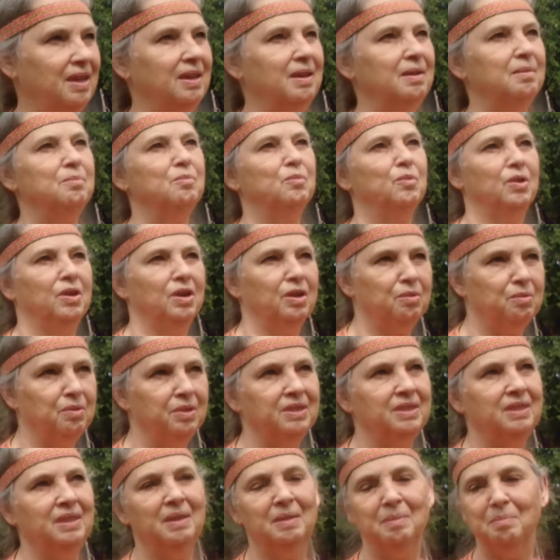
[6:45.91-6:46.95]
them, work
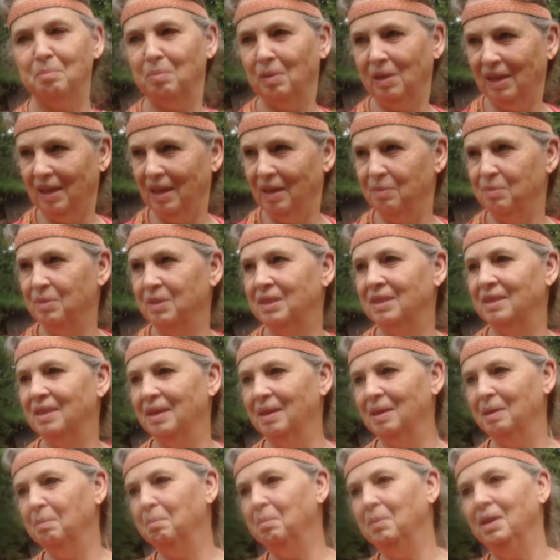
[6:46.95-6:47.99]
with them, play with
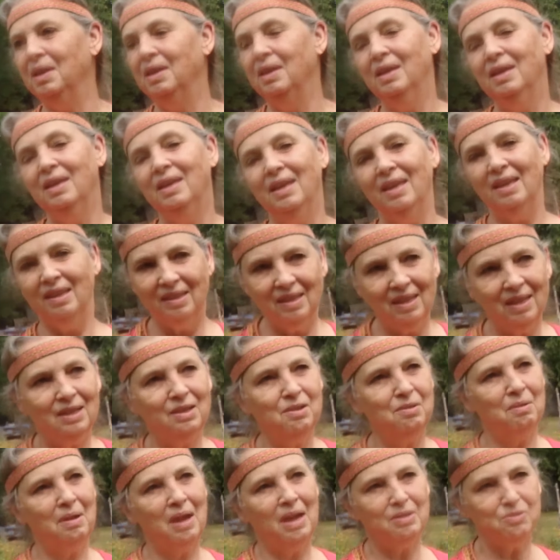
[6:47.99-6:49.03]
them, and then
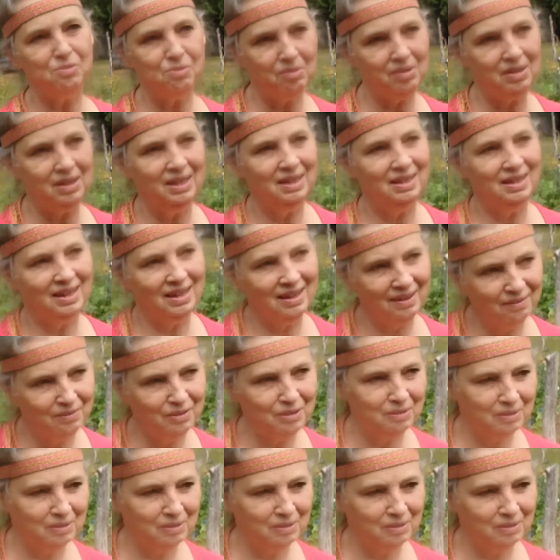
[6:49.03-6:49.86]
gradually they give